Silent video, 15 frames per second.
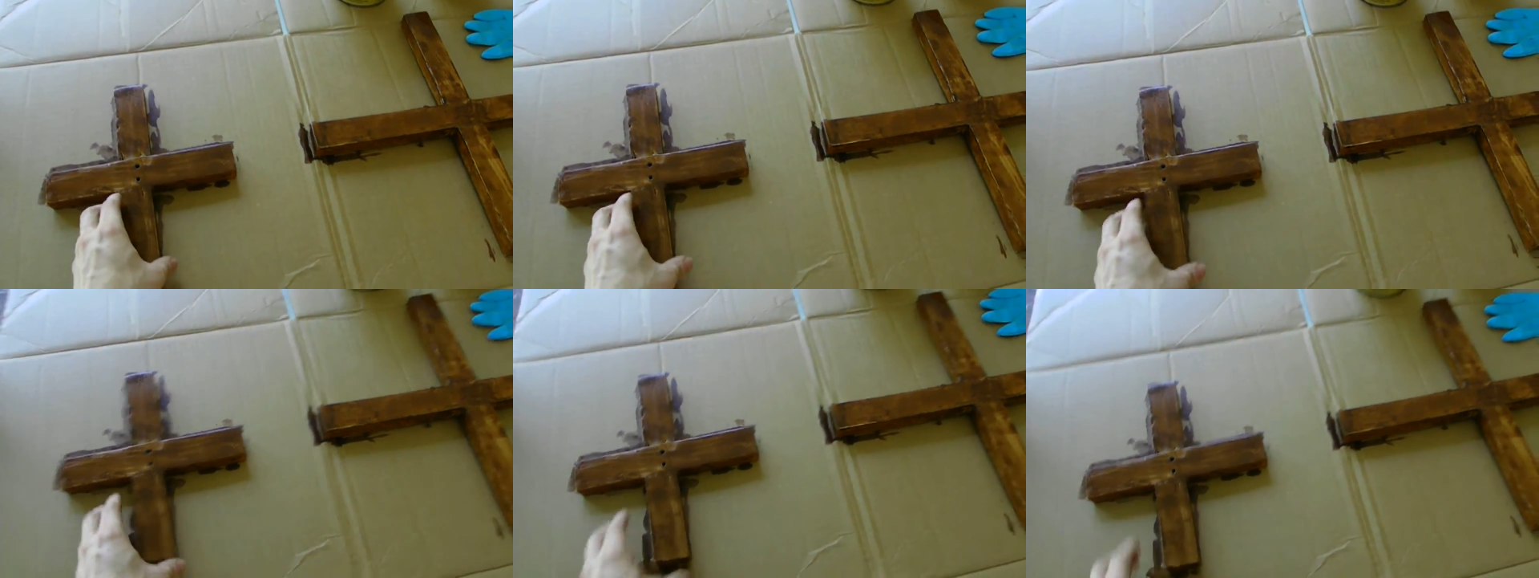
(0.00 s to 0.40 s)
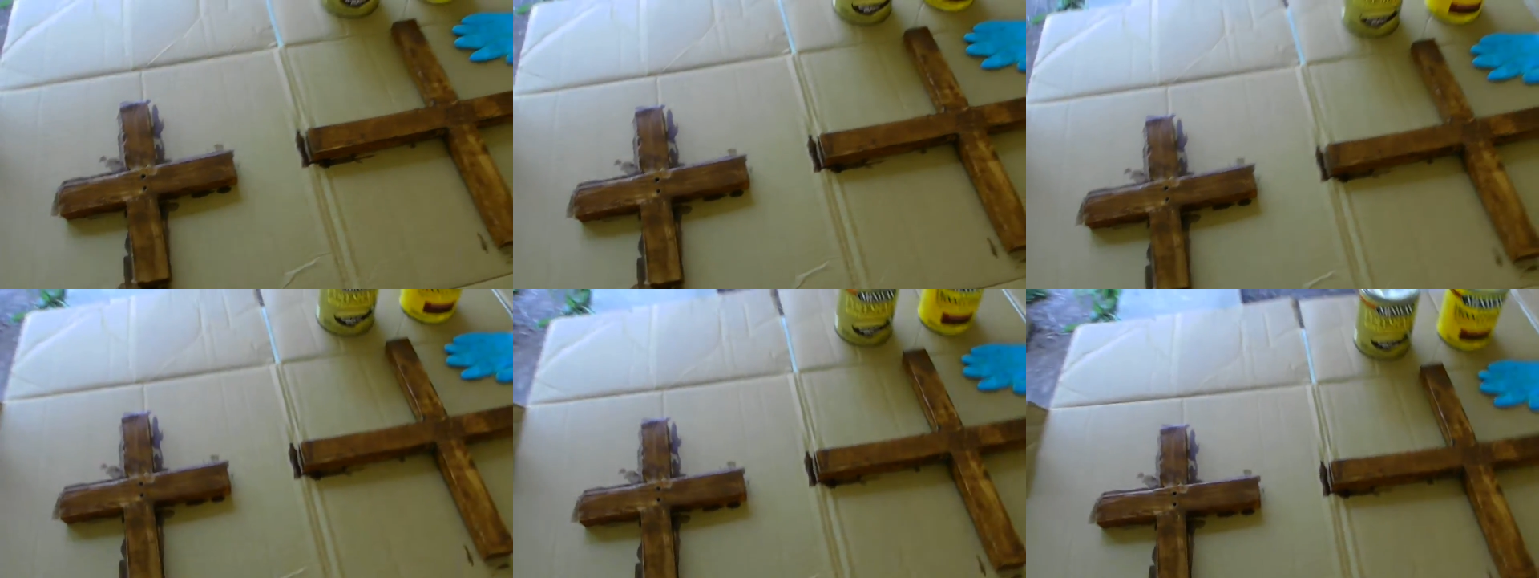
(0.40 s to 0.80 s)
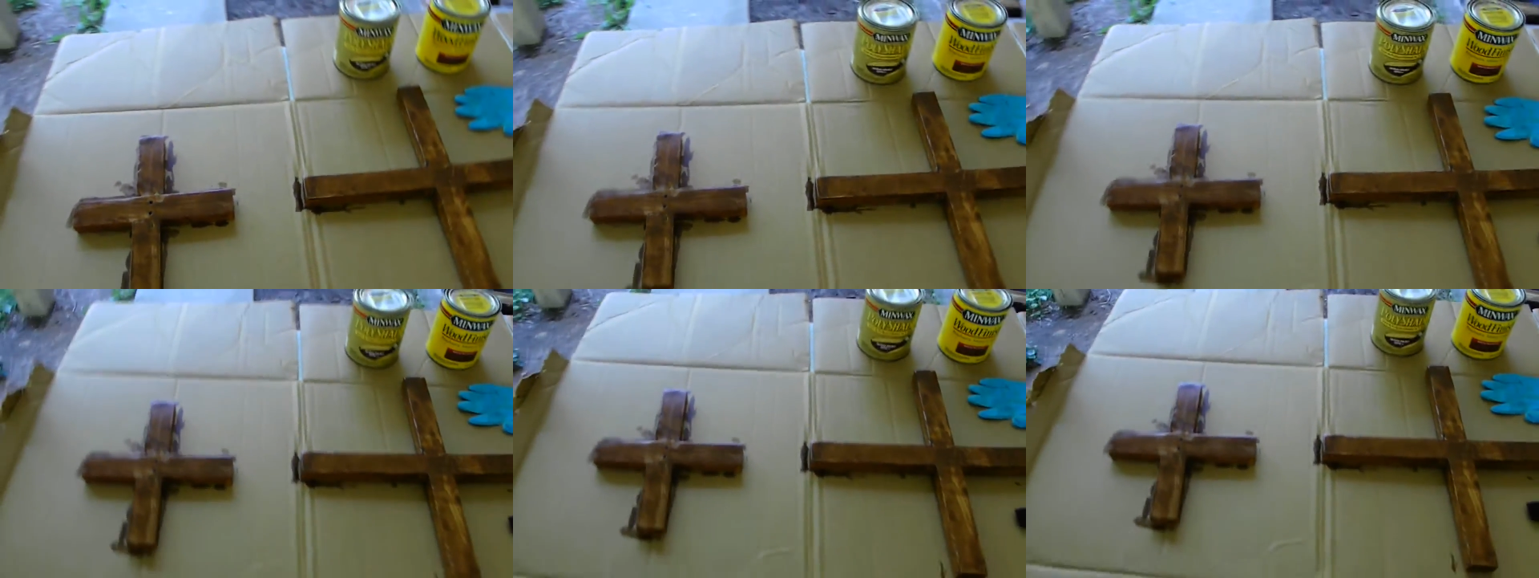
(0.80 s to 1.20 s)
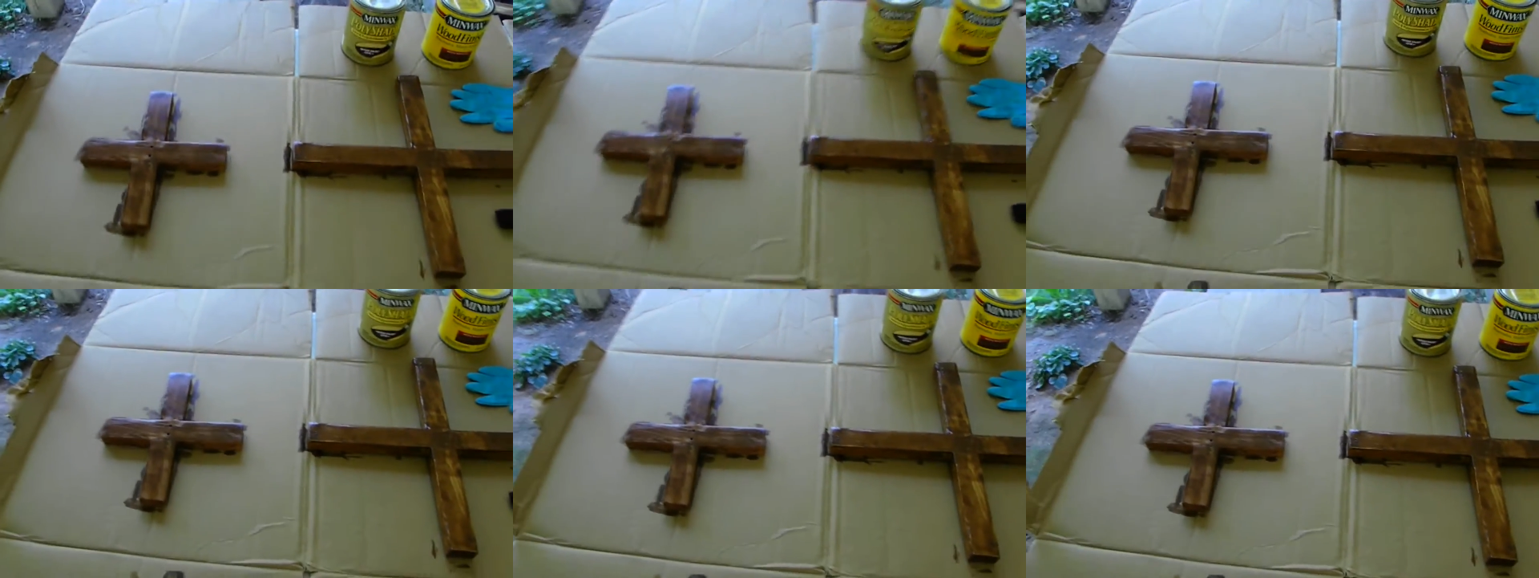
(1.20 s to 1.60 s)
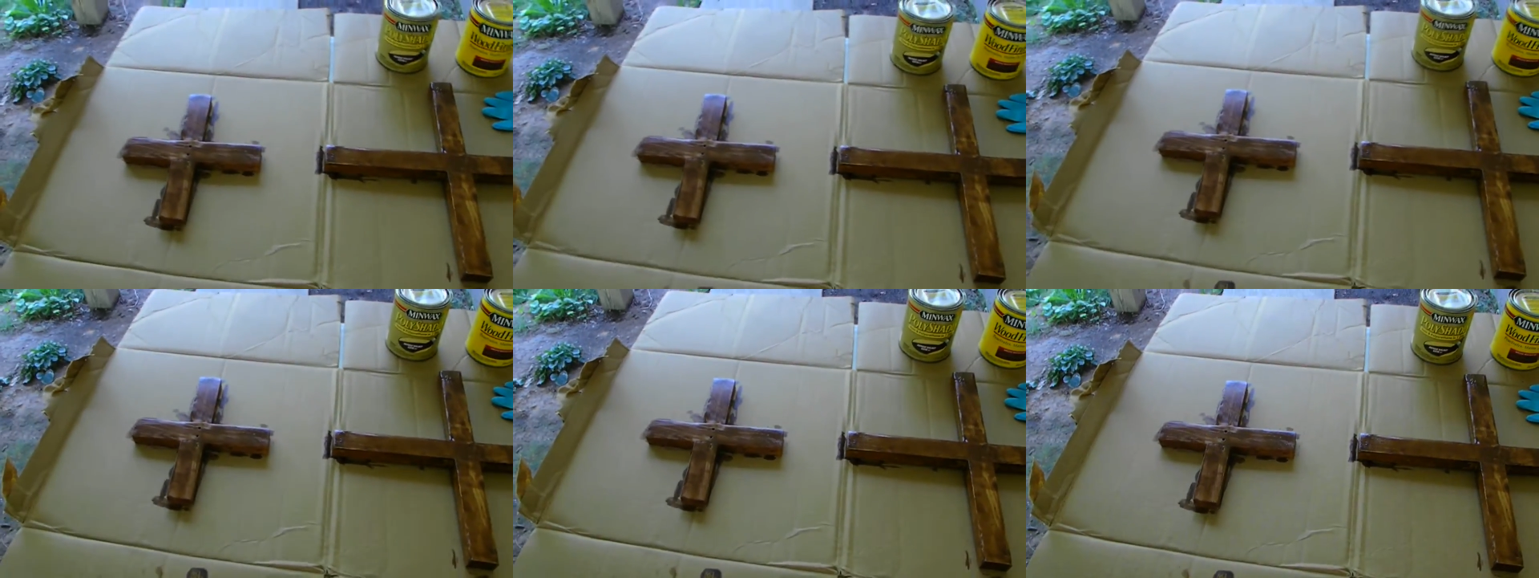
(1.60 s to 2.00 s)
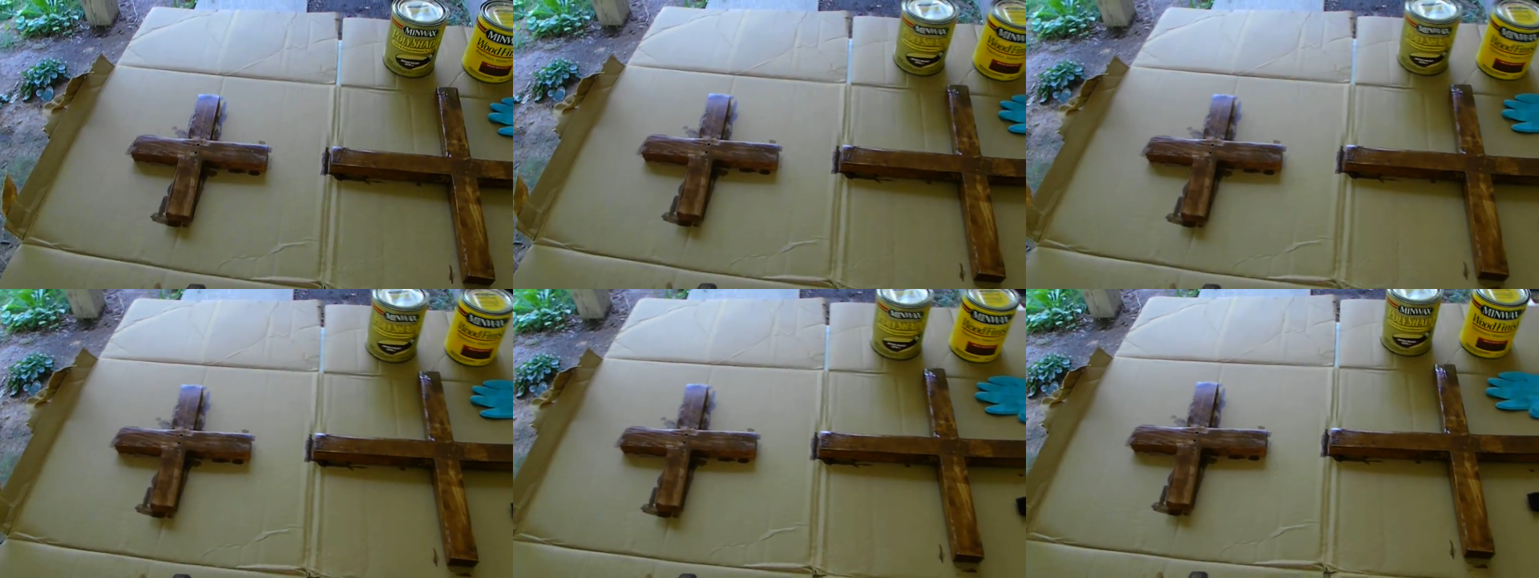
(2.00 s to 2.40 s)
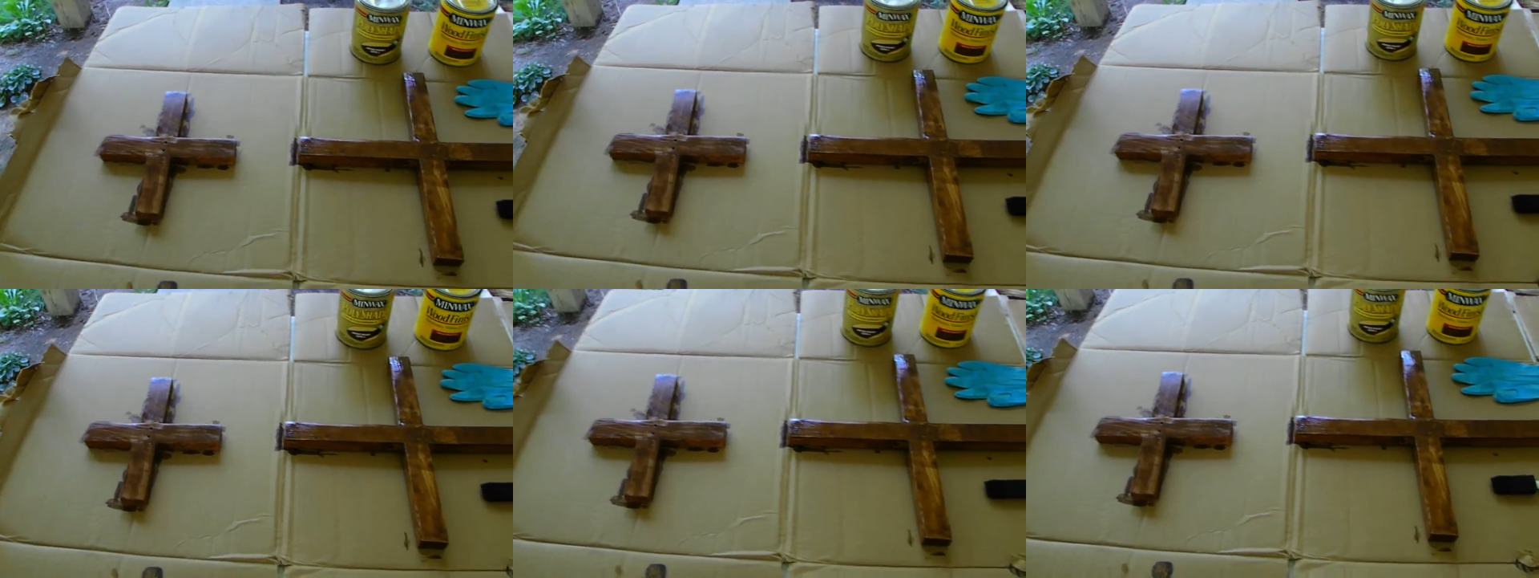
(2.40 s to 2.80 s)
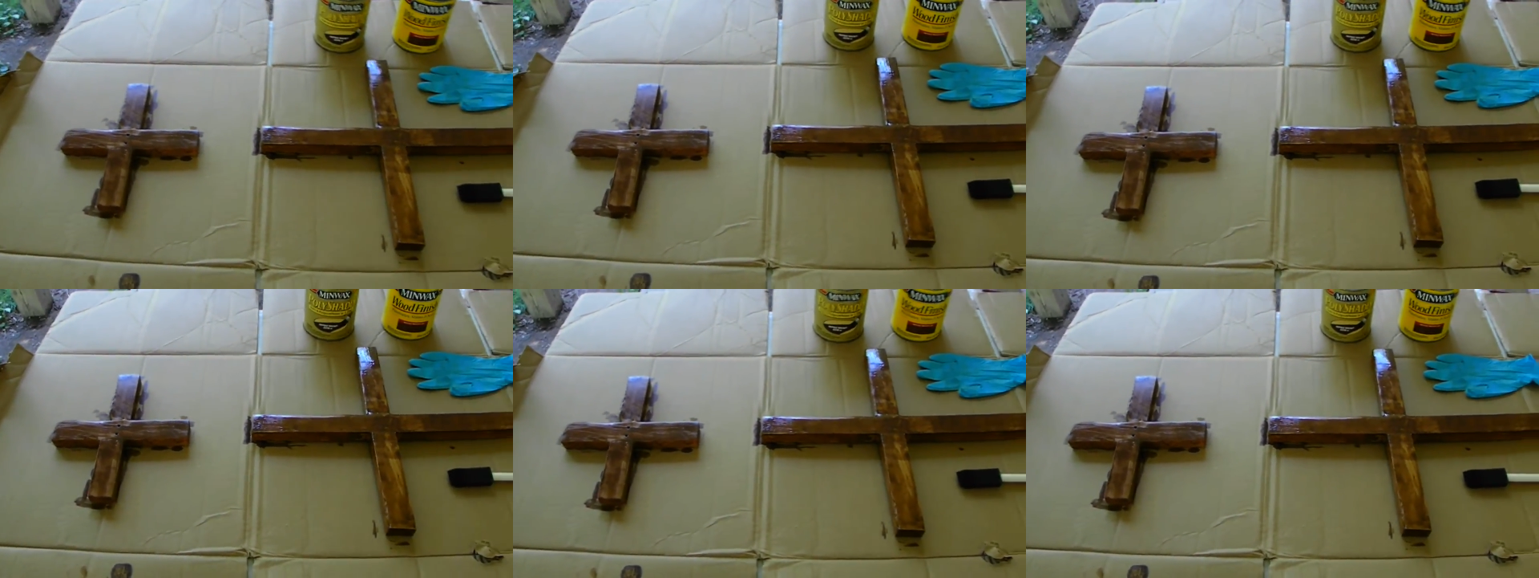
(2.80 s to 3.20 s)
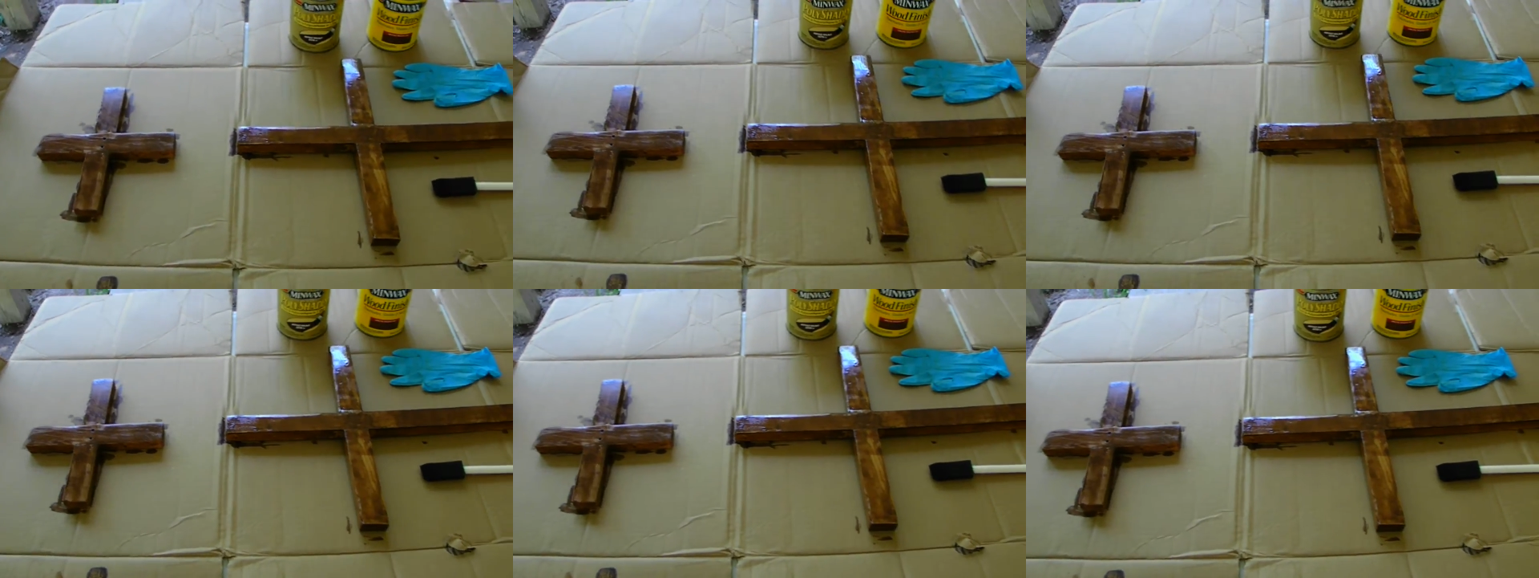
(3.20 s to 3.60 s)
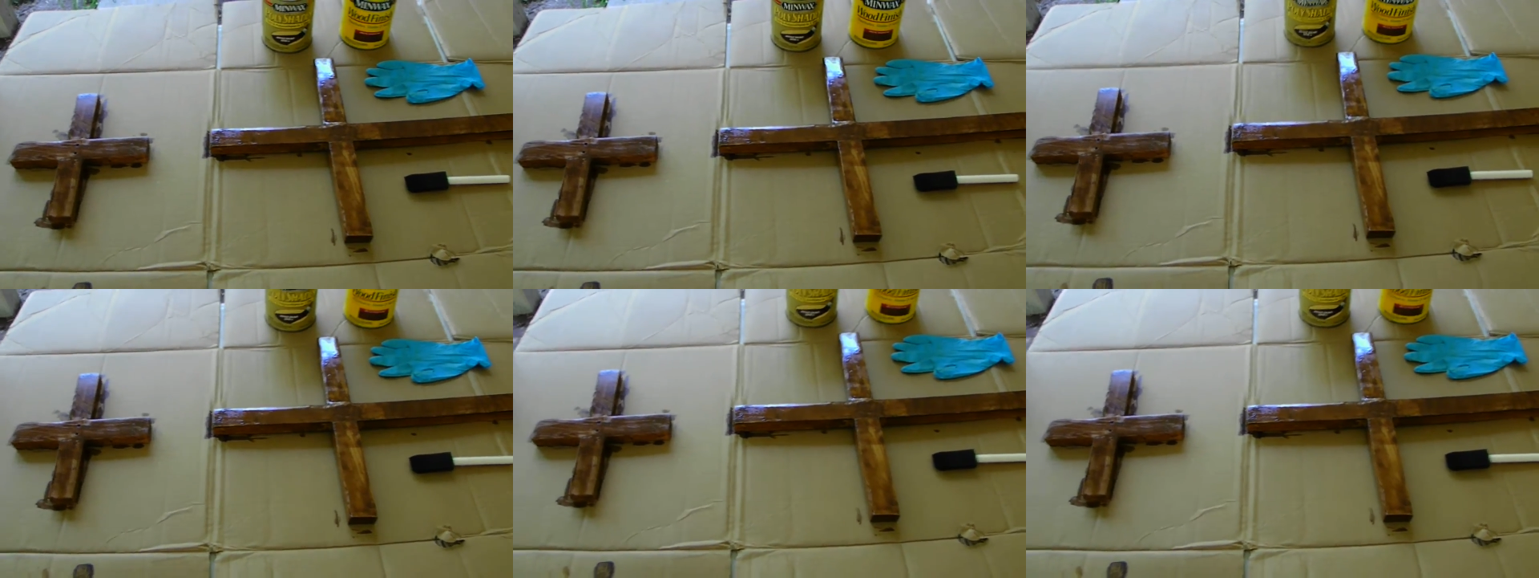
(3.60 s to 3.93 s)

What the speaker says: Nobody's mouth can be seen.